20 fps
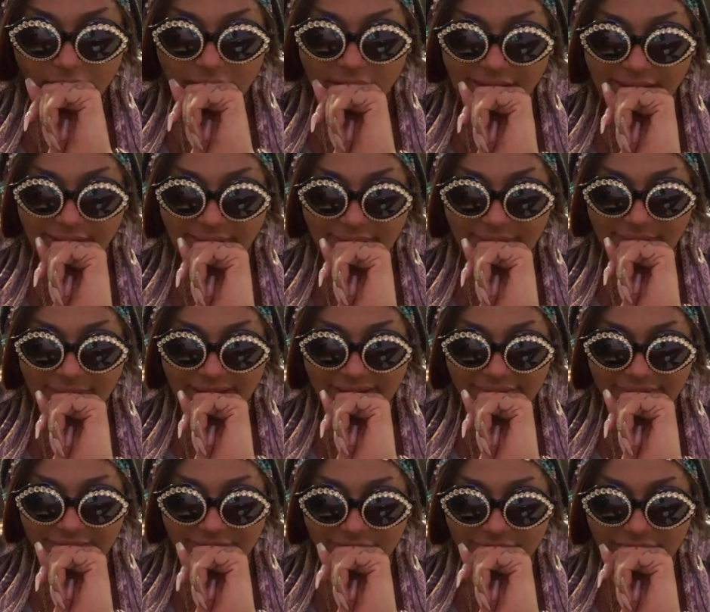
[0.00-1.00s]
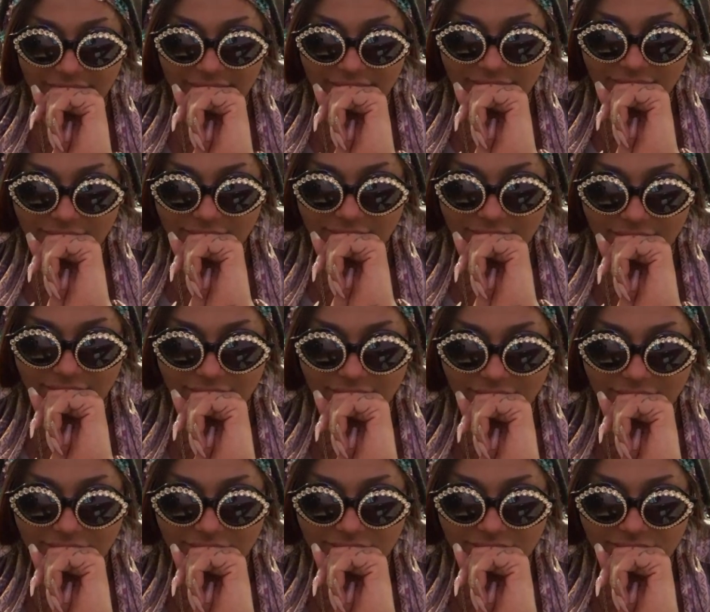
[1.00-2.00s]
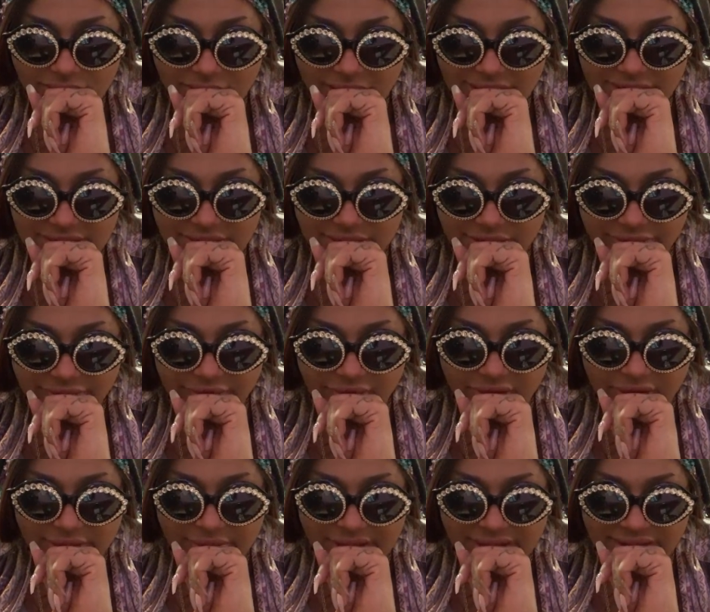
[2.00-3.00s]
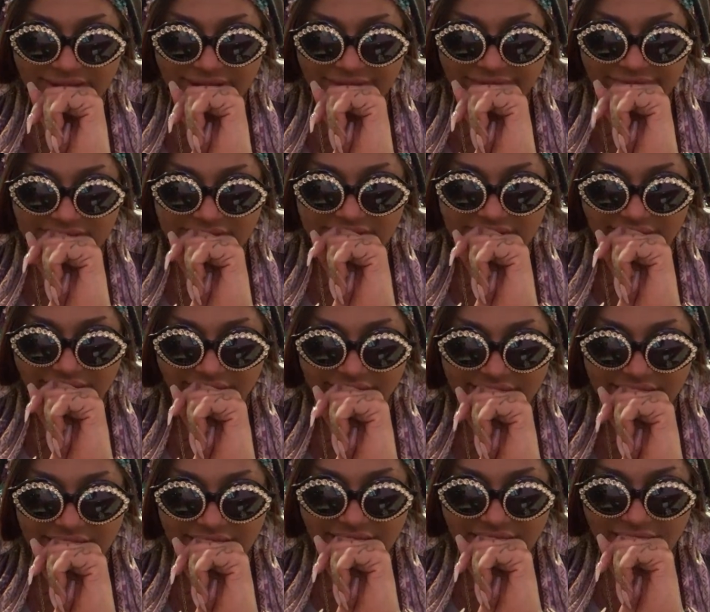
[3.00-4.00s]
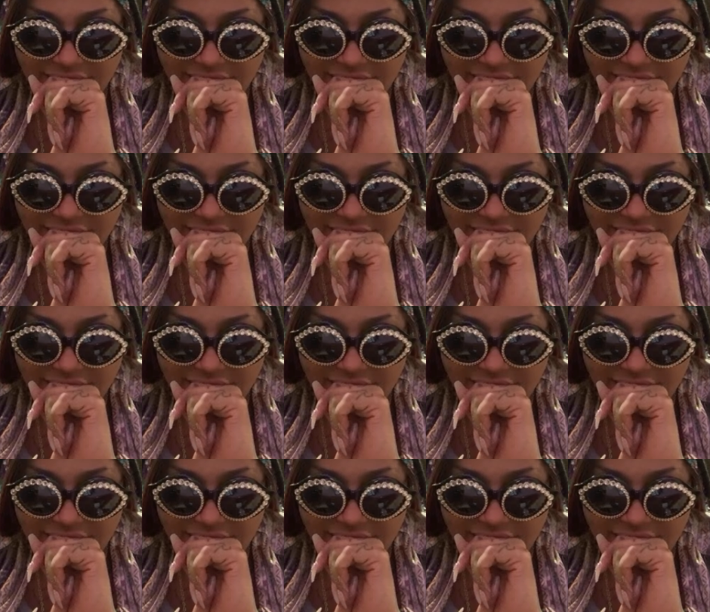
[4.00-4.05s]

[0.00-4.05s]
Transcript: I haven't matcha before in my life. It's not really